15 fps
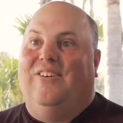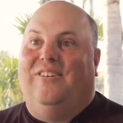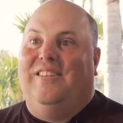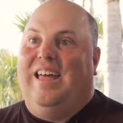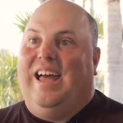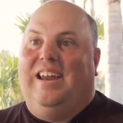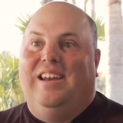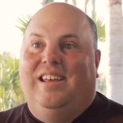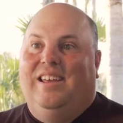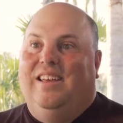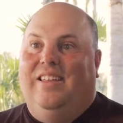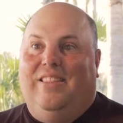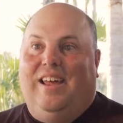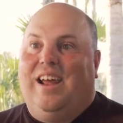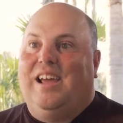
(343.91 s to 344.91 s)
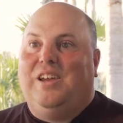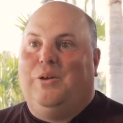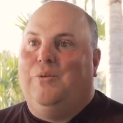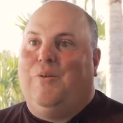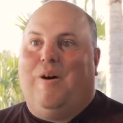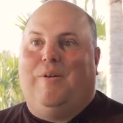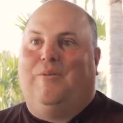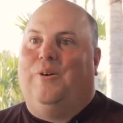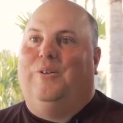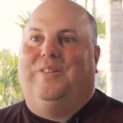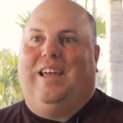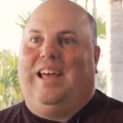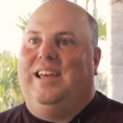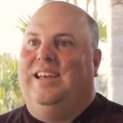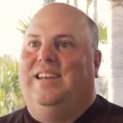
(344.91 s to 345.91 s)
or that I goof off all
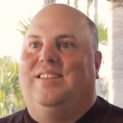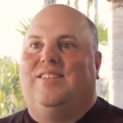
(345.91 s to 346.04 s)
day.